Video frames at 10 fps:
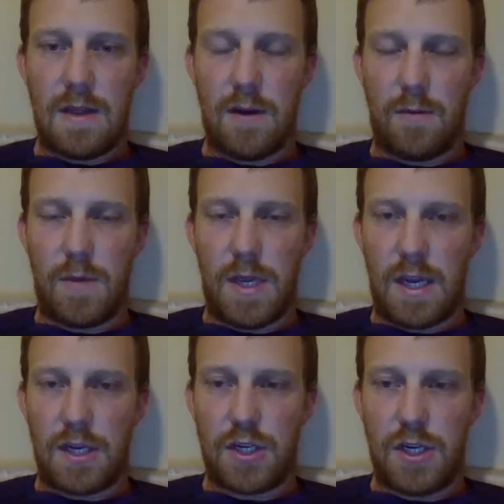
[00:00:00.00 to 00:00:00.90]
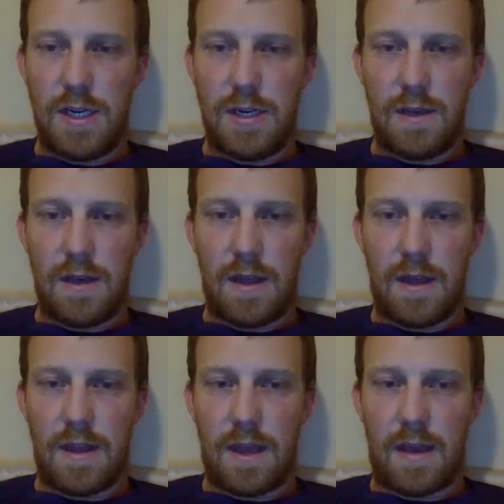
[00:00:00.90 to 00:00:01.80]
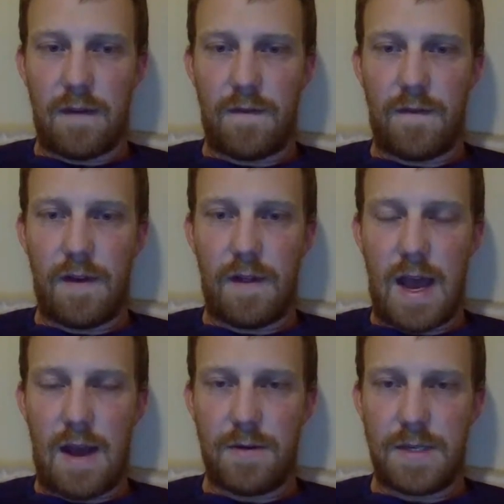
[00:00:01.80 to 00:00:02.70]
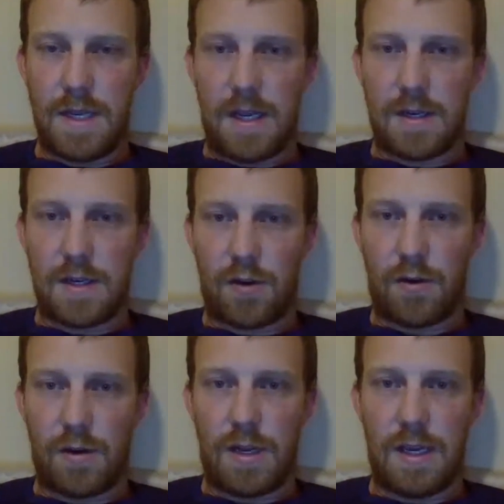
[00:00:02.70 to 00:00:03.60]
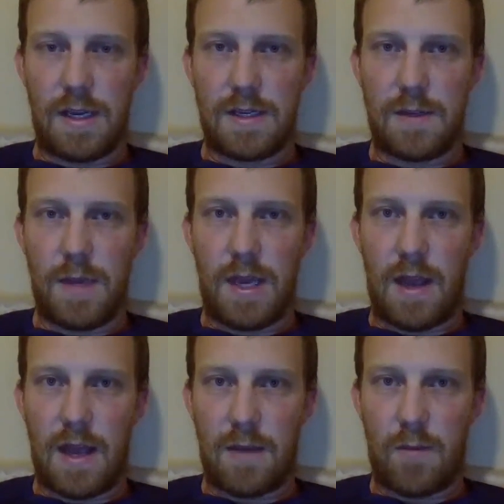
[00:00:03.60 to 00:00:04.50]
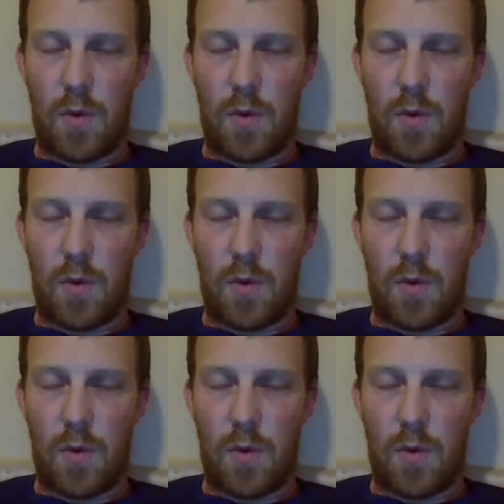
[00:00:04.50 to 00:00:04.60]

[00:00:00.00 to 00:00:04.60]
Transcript: There'll be a sheet that they can fill out and turn in to me at any